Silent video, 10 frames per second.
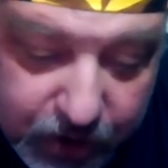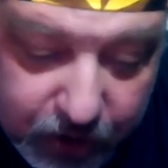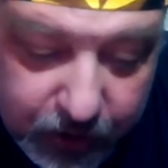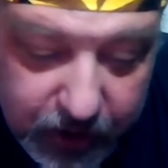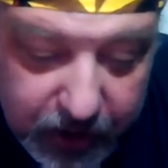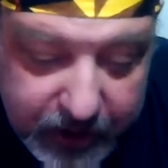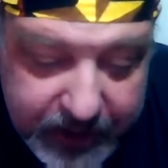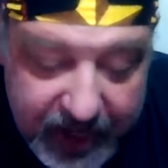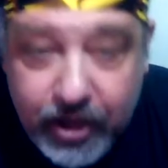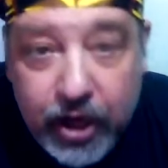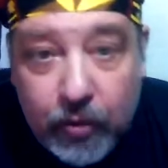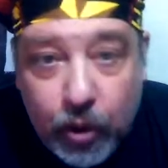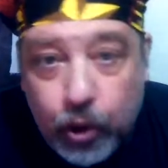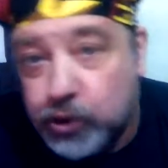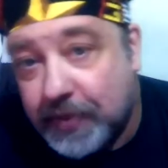So, yeah, you get
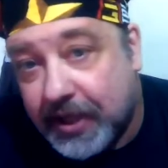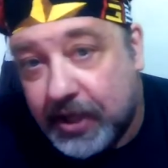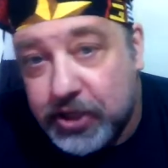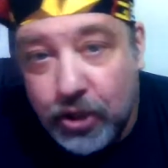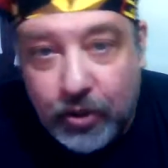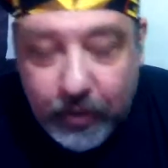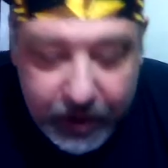roles, but that's the only